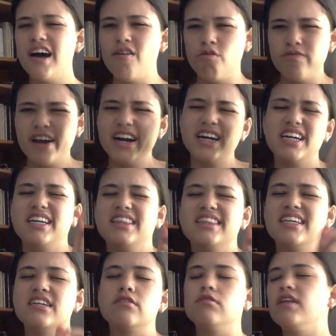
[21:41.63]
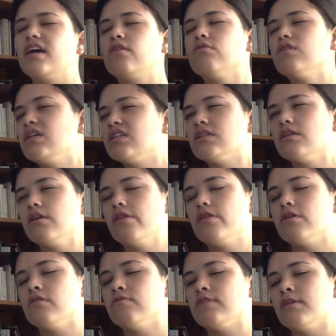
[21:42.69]
a very little, only a
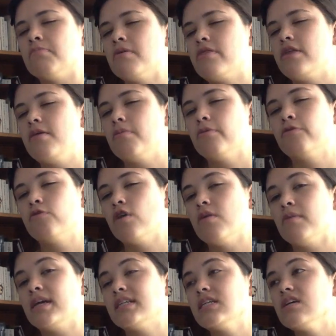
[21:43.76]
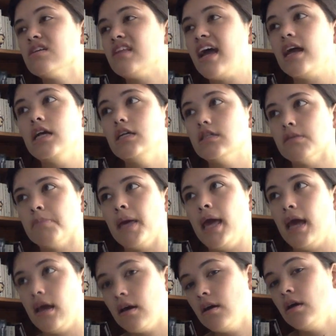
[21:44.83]
slither of sympathy for him, considering that he's a
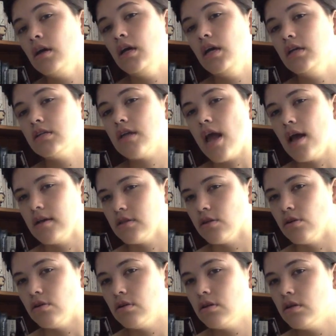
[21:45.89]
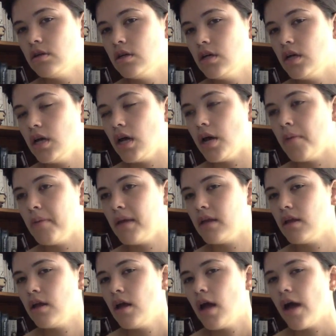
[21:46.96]
pig. He's an asshole. I
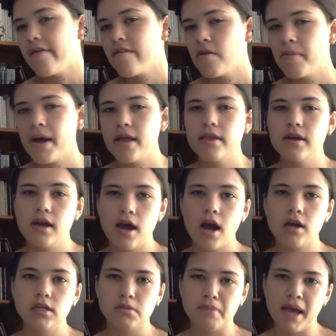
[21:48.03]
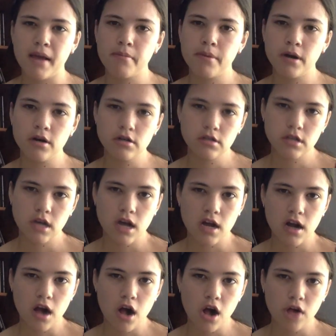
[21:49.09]
mean, I feel bad that he got his man parts
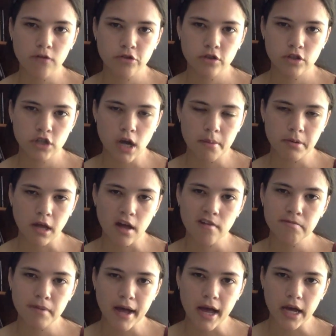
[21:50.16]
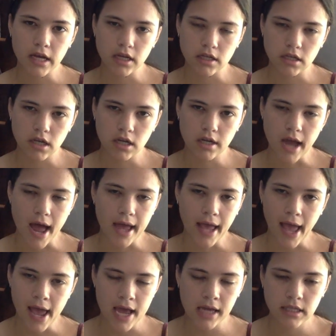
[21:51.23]
chopped off and I
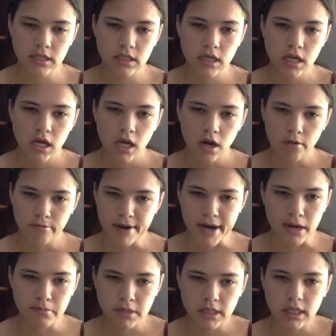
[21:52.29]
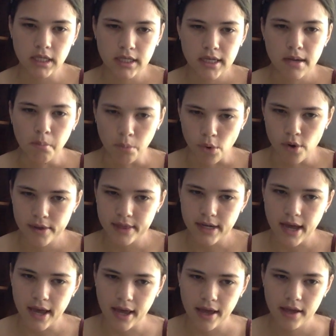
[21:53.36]
hate Ramsay more than
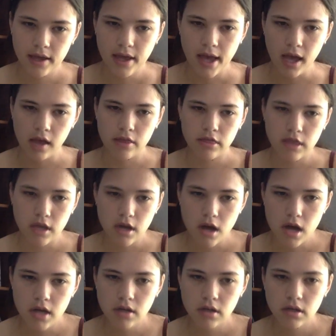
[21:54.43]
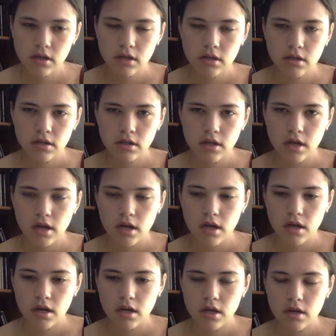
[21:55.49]
I hate Theon.
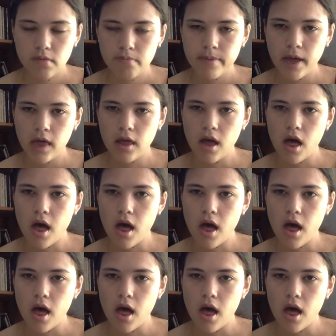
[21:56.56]
But,